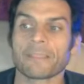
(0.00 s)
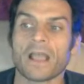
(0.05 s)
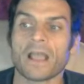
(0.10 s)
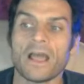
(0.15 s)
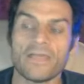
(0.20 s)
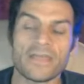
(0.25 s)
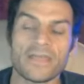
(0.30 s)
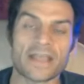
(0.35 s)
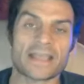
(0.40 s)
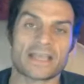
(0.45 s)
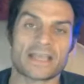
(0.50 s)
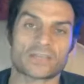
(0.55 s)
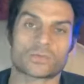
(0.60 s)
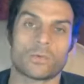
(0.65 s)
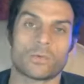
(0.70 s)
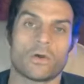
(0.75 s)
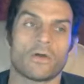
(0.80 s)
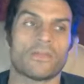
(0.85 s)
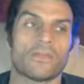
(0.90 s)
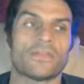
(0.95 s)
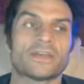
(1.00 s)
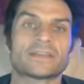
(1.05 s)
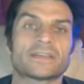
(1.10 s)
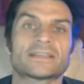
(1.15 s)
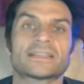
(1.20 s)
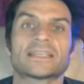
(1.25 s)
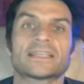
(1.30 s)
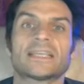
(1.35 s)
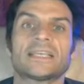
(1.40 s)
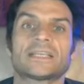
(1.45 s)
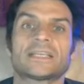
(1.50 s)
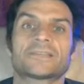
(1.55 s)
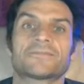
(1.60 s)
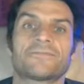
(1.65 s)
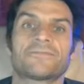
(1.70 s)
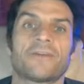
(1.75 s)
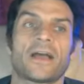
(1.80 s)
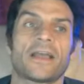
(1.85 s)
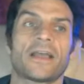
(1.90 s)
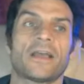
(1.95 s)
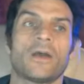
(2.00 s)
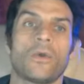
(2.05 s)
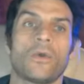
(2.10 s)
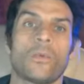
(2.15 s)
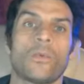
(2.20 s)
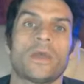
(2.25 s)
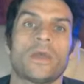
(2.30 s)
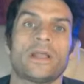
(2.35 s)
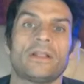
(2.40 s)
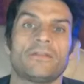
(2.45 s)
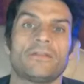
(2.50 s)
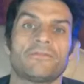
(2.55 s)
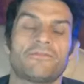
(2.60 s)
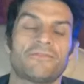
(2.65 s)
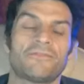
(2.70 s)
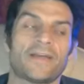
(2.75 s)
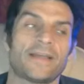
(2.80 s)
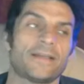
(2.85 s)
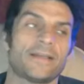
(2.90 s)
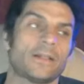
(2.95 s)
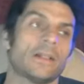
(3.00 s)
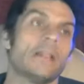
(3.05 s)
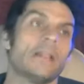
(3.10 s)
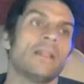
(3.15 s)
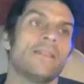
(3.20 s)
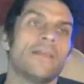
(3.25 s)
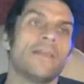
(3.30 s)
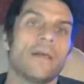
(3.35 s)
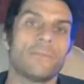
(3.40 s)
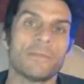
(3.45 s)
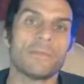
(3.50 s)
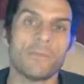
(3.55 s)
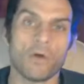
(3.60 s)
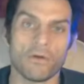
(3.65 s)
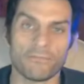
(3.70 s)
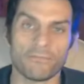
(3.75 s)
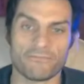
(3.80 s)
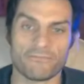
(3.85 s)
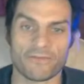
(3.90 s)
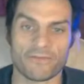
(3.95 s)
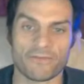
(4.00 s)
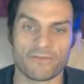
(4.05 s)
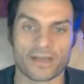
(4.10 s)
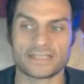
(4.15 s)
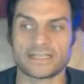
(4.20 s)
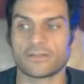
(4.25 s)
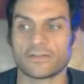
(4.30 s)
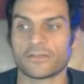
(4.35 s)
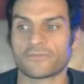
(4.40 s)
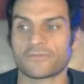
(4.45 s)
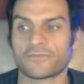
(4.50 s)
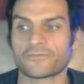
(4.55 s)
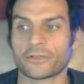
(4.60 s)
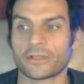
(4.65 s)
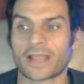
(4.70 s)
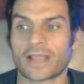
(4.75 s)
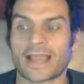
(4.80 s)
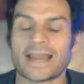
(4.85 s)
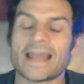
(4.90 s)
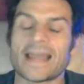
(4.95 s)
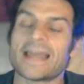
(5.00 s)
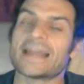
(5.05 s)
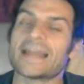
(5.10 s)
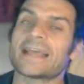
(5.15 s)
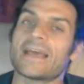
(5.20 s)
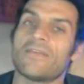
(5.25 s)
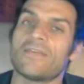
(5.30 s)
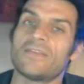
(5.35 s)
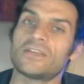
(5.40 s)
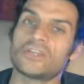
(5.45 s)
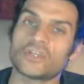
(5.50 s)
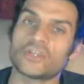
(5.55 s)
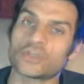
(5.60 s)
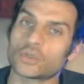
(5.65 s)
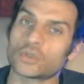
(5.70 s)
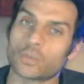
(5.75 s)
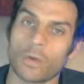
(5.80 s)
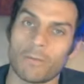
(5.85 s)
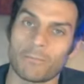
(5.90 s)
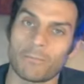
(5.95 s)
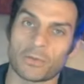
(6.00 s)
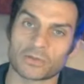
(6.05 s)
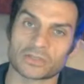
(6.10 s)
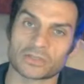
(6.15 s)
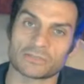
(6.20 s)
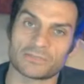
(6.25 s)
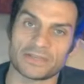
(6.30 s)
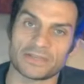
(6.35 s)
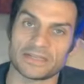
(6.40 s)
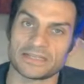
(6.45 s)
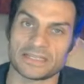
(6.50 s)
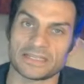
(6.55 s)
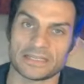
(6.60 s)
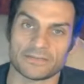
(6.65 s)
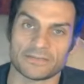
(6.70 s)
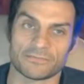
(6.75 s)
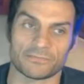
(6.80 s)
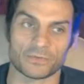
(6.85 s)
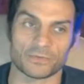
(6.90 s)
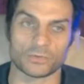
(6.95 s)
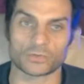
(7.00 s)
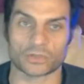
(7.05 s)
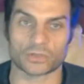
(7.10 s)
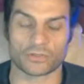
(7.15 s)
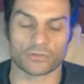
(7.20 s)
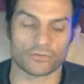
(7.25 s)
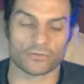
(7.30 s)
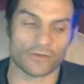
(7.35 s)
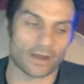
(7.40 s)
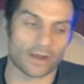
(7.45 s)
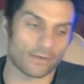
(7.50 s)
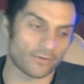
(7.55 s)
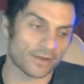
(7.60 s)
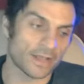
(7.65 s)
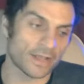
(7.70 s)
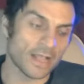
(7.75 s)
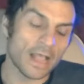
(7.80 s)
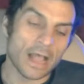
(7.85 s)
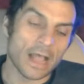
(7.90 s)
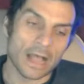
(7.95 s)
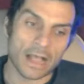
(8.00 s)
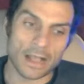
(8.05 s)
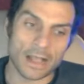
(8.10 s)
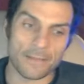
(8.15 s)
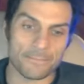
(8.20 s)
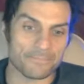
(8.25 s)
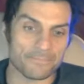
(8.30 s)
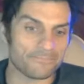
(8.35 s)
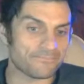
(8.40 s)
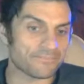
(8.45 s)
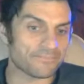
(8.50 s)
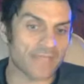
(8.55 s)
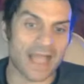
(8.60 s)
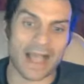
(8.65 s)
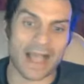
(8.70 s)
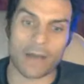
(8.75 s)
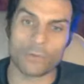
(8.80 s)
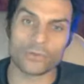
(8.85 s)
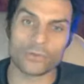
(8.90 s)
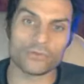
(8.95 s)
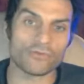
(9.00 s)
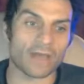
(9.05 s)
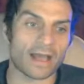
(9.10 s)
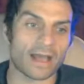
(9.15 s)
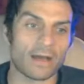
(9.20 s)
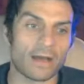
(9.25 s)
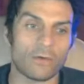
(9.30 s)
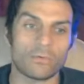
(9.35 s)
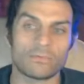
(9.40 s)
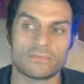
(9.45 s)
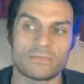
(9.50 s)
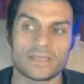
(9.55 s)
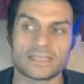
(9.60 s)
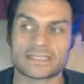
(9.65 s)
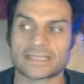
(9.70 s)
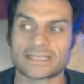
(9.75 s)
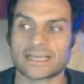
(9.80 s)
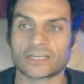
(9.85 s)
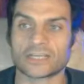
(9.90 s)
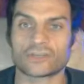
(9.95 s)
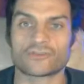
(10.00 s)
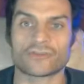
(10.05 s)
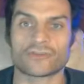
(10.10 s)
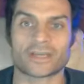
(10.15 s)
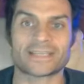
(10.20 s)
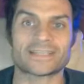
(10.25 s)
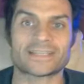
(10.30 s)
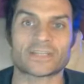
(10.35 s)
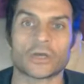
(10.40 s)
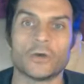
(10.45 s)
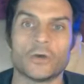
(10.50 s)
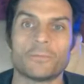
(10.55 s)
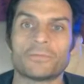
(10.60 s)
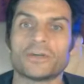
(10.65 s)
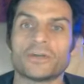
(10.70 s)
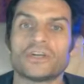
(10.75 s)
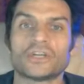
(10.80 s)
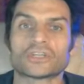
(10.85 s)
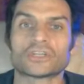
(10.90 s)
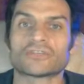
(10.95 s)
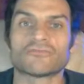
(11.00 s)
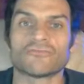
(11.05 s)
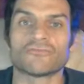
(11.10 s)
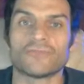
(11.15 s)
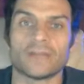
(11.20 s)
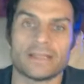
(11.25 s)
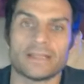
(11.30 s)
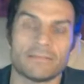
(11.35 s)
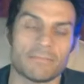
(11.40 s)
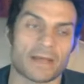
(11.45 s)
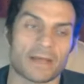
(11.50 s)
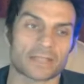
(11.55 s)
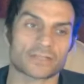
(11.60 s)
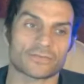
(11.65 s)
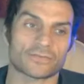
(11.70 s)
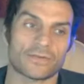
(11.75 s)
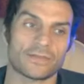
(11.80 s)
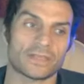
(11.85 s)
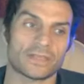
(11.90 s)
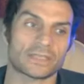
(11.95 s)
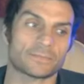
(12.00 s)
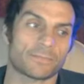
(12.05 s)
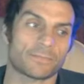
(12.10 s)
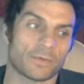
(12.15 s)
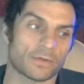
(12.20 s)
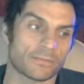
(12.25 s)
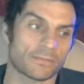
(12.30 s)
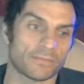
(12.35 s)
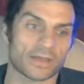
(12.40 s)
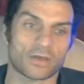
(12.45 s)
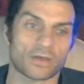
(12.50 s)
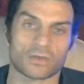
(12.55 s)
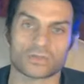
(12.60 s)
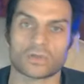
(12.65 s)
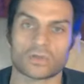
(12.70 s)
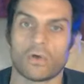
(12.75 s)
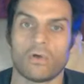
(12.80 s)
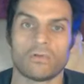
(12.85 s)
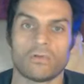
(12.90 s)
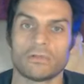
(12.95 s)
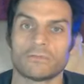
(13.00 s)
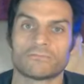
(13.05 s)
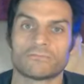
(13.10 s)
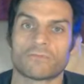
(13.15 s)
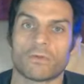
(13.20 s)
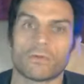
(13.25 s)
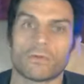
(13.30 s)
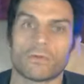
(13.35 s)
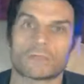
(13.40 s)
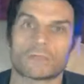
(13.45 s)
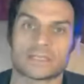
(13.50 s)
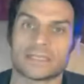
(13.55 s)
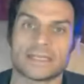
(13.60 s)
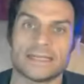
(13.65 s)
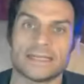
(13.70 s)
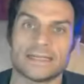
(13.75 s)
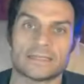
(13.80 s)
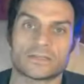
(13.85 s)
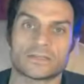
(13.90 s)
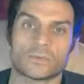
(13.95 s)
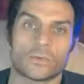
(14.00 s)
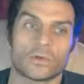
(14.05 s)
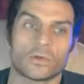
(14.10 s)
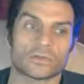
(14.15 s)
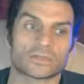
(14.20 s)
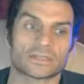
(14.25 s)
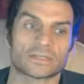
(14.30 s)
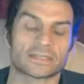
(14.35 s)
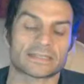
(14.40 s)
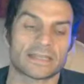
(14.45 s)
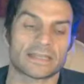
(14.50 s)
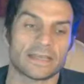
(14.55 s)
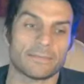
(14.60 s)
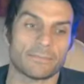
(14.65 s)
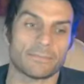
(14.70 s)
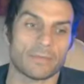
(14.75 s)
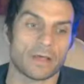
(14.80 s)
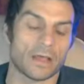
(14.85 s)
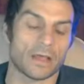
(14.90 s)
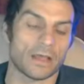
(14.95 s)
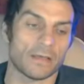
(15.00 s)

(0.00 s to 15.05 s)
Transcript: And then guess what? The ceasefire will fail. There'll be more fighting on the front line. And again, this is just one possibility of boots on the ground. How this gets dressed up doesn't really matter at this point, because all roads are leading towards the same